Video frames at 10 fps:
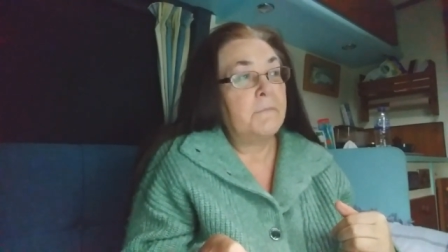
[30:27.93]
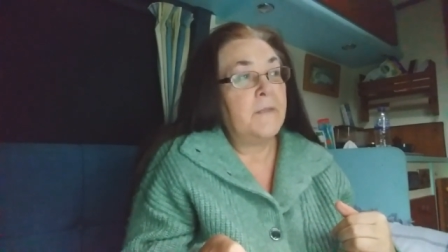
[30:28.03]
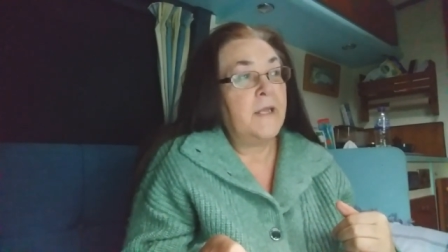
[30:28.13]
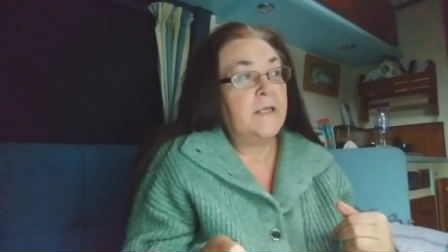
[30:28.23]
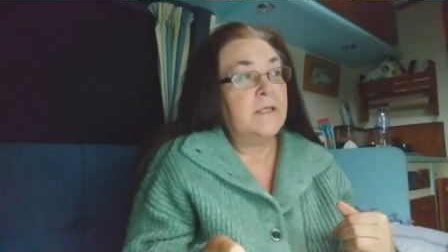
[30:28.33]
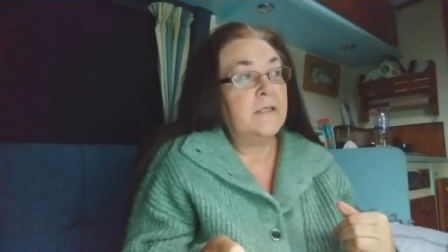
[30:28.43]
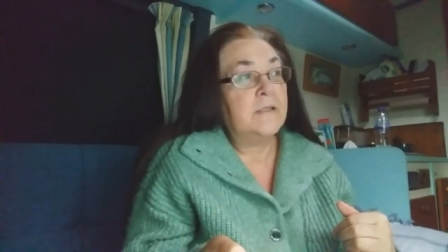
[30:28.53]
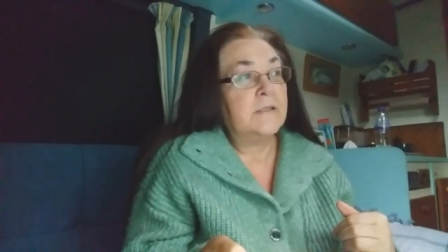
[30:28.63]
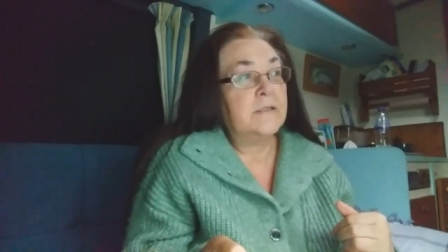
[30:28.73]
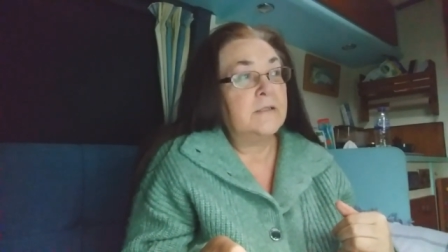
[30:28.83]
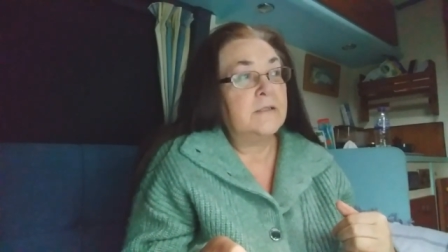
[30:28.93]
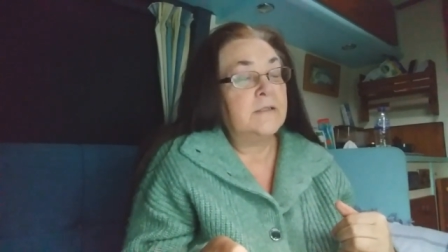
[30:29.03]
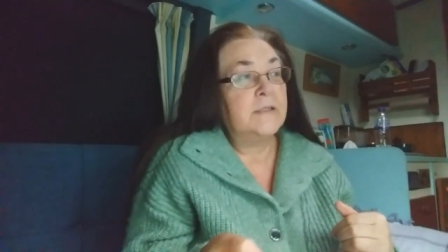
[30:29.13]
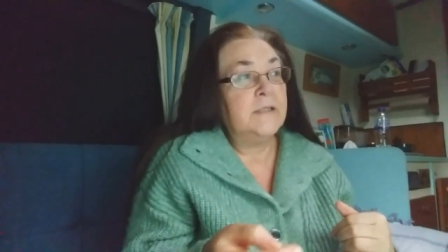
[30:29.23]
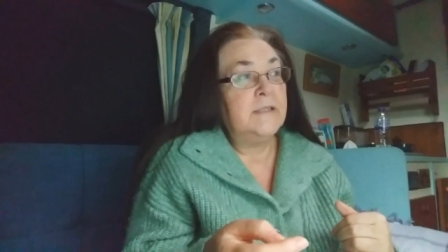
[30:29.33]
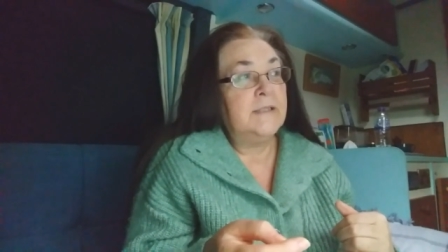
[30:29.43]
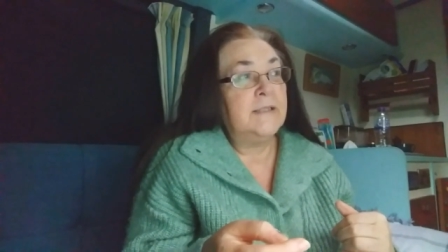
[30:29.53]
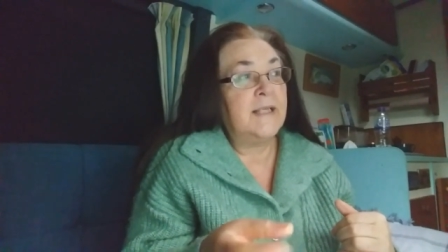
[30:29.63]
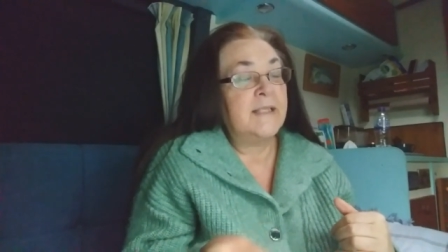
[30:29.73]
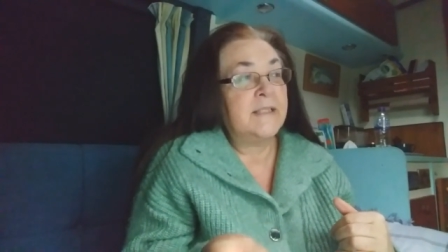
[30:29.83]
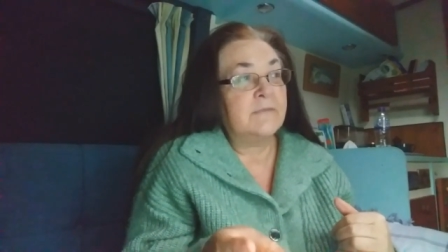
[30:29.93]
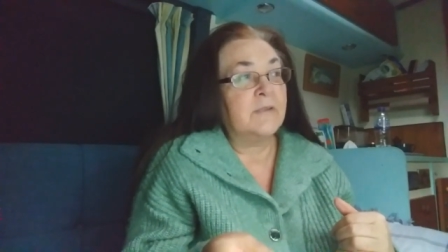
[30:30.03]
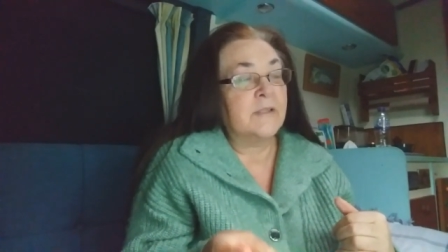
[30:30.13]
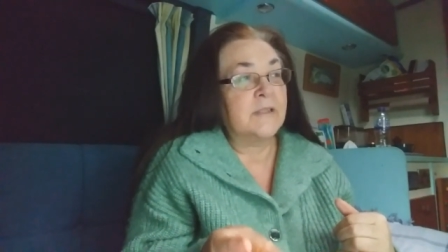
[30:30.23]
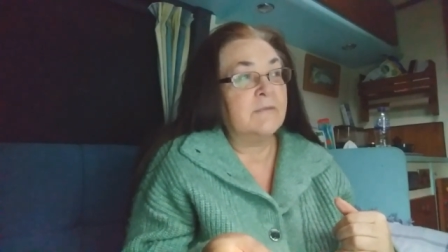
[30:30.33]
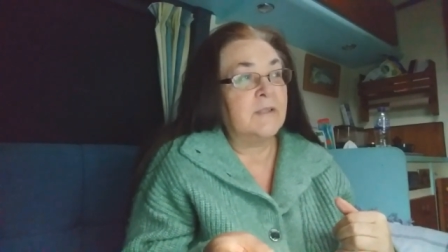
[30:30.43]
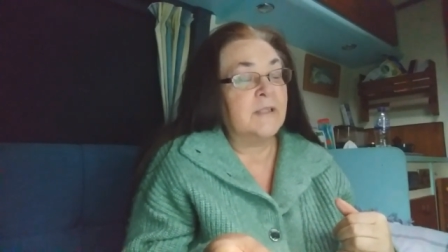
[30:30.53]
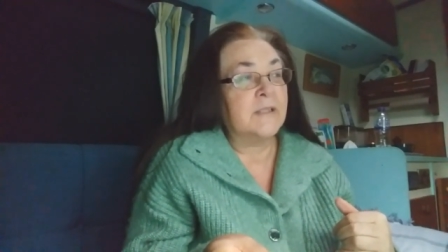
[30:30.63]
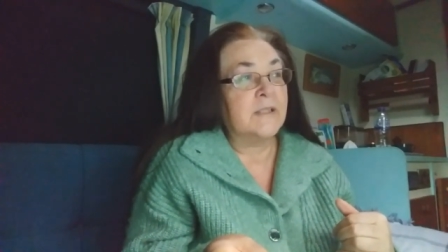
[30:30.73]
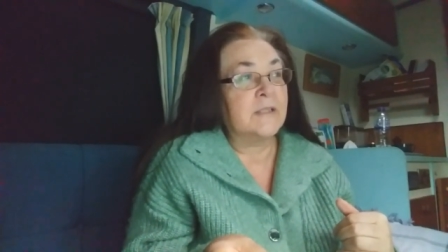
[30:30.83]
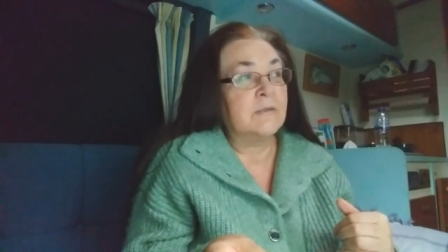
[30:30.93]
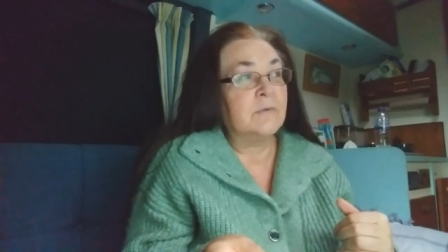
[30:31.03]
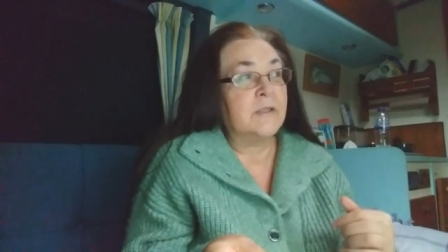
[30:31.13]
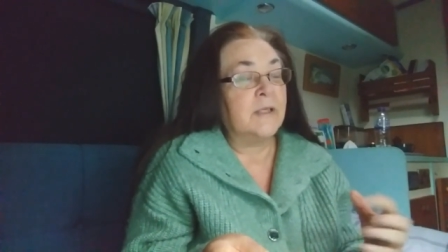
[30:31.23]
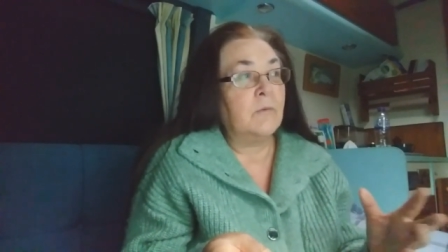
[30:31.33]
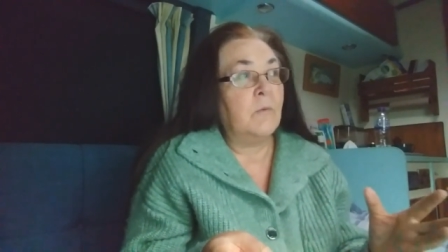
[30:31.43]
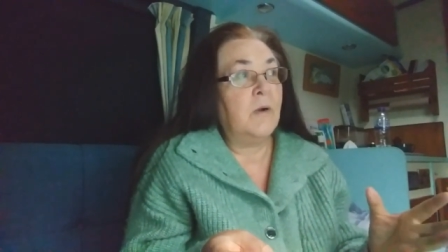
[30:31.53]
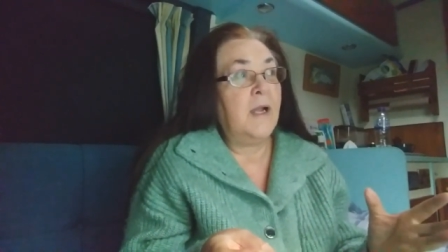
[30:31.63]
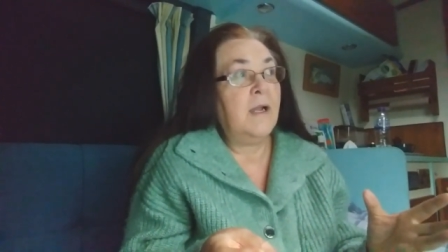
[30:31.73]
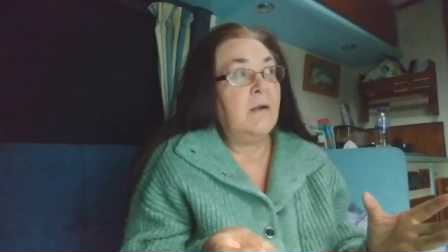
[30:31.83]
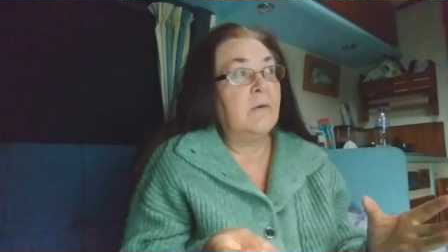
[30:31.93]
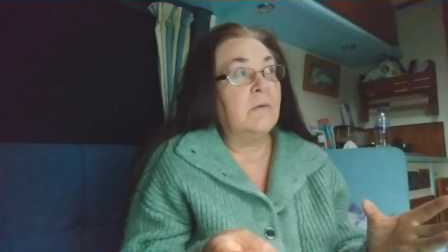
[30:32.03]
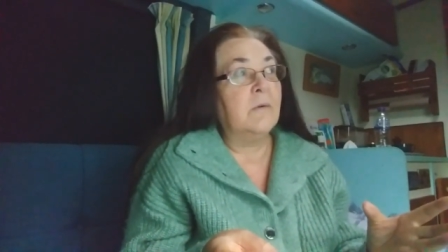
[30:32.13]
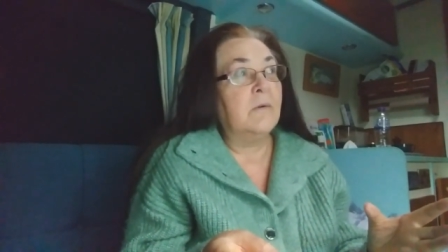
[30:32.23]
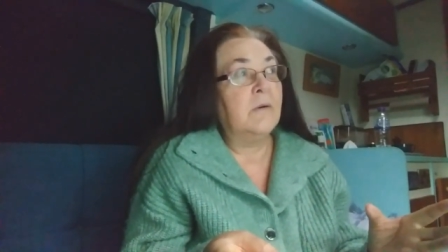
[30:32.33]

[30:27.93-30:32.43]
then the less advanced civilization would think, wow,